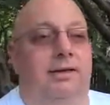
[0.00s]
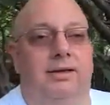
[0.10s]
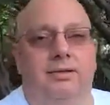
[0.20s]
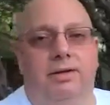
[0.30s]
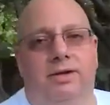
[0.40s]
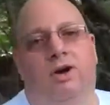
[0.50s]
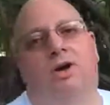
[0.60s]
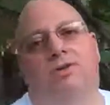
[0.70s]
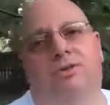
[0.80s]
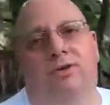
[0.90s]
Herein
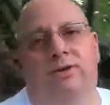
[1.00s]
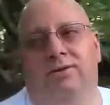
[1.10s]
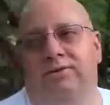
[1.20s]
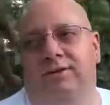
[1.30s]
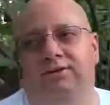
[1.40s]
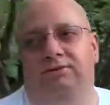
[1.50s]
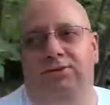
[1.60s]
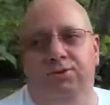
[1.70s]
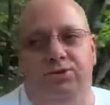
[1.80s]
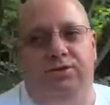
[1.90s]
also is the
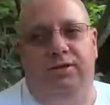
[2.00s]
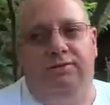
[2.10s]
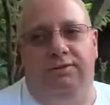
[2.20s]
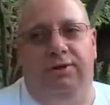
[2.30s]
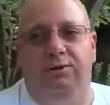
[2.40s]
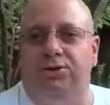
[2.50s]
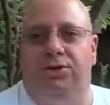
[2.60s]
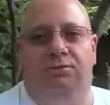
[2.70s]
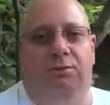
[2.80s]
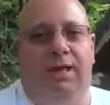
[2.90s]
confusion of the
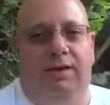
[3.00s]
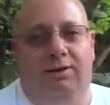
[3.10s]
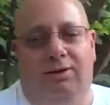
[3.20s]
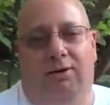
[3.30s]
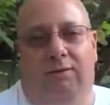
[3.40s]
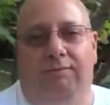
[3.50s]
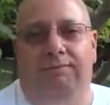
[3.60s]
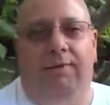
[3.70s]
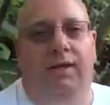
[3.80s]
notion of a black hole.